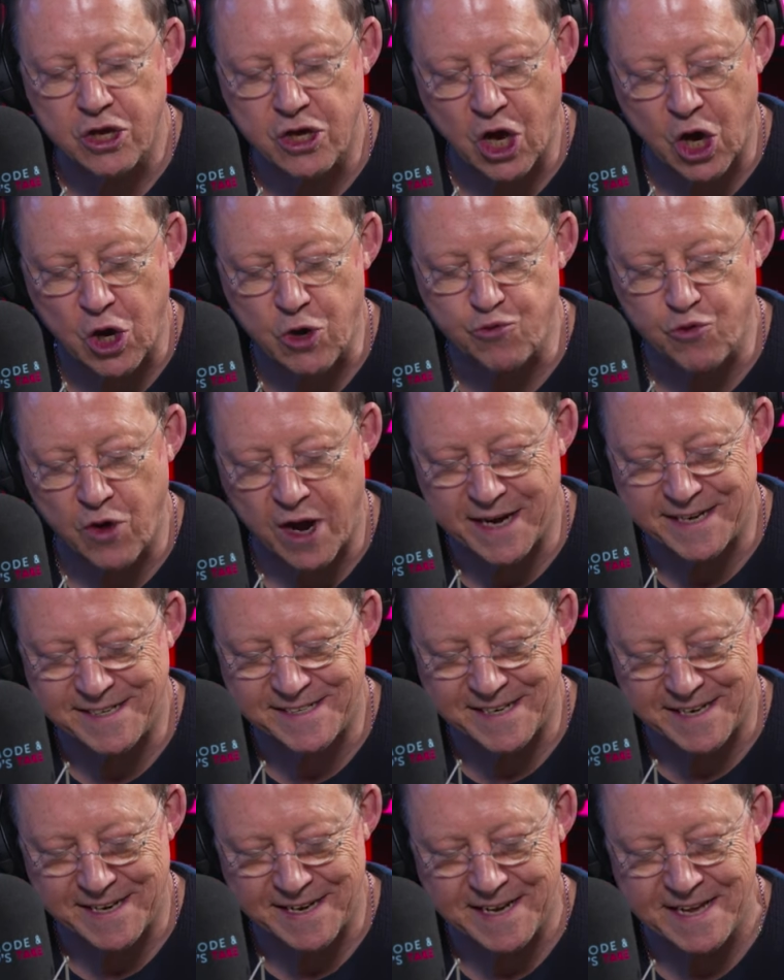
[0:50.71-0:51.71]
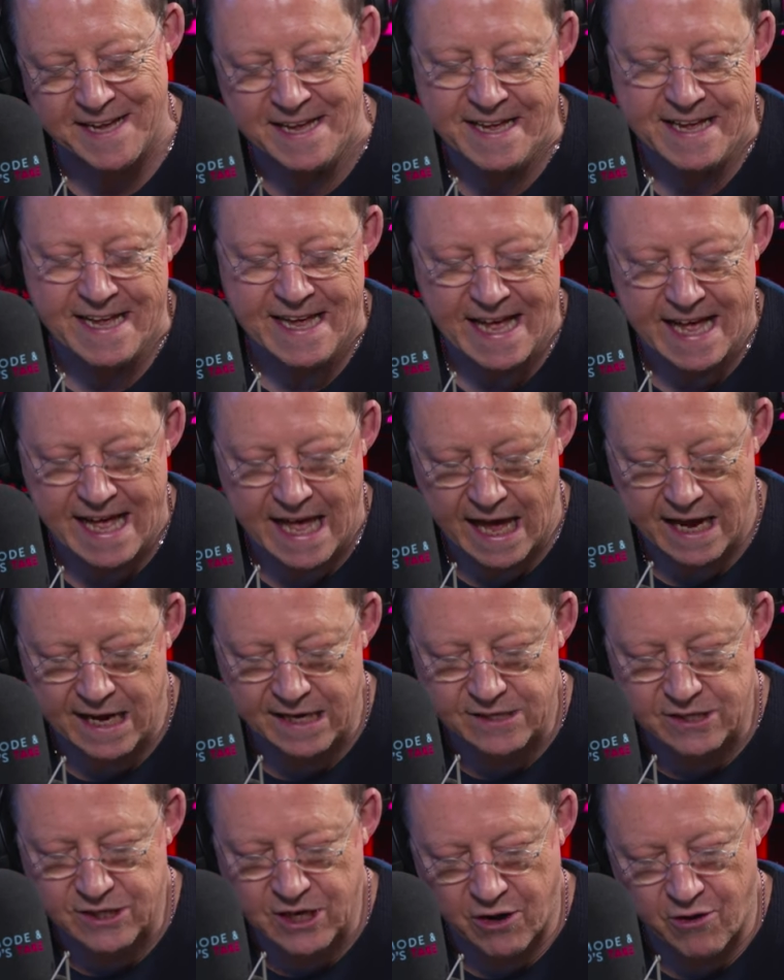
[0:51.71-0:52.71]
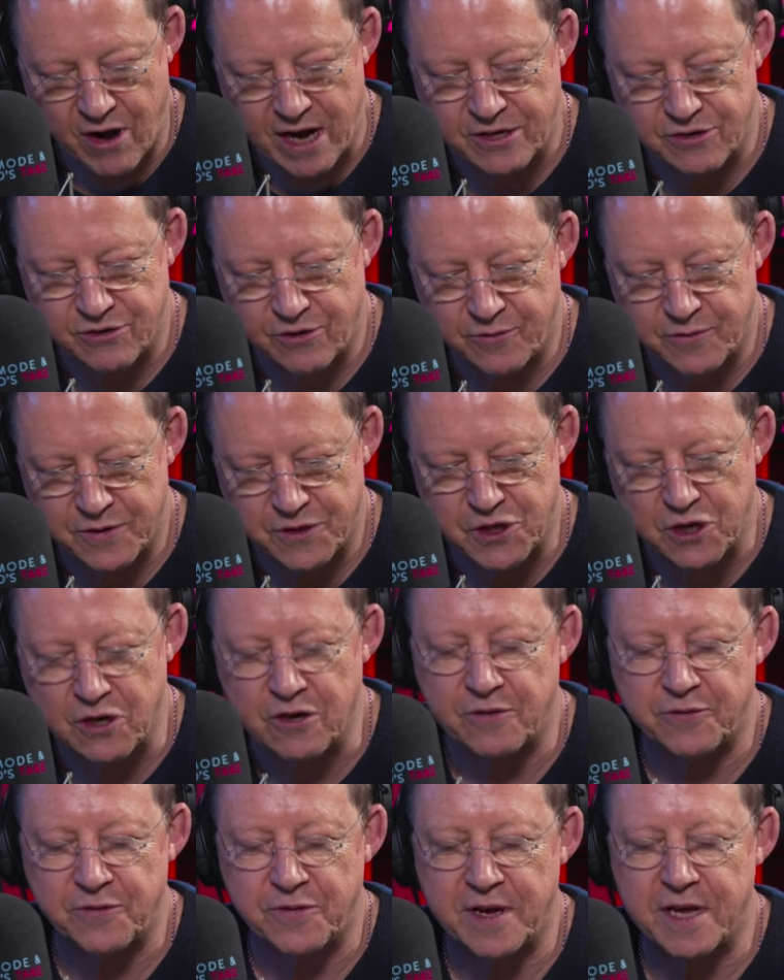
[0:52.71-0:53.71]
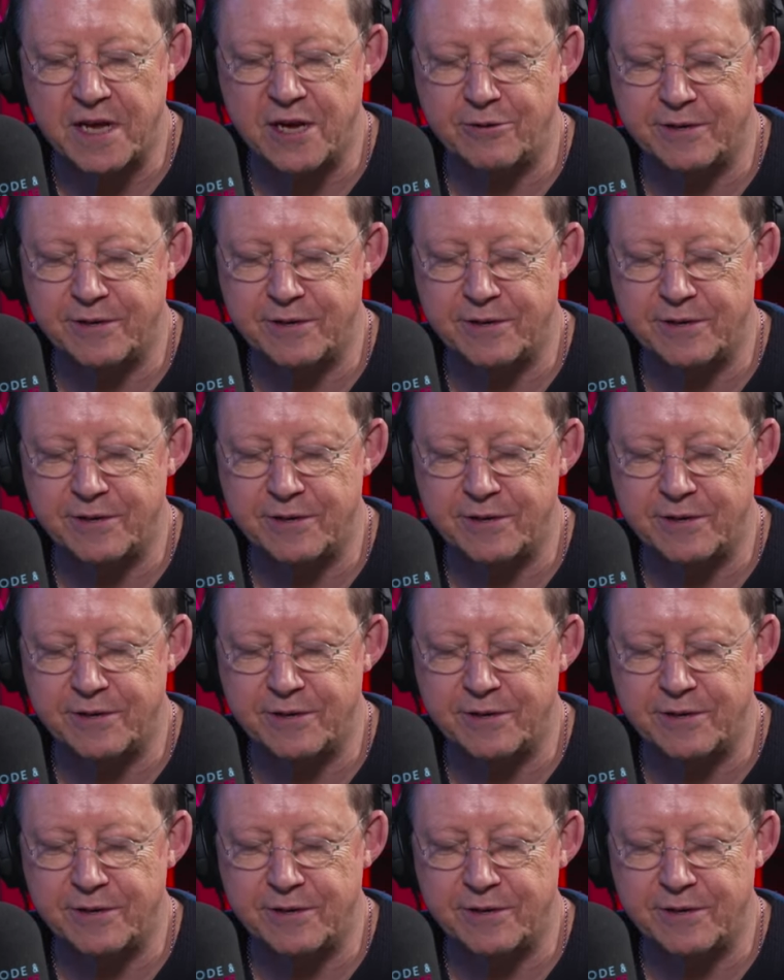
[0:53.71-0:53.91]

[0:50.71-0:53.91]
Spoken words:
co-writer, and its director of photography,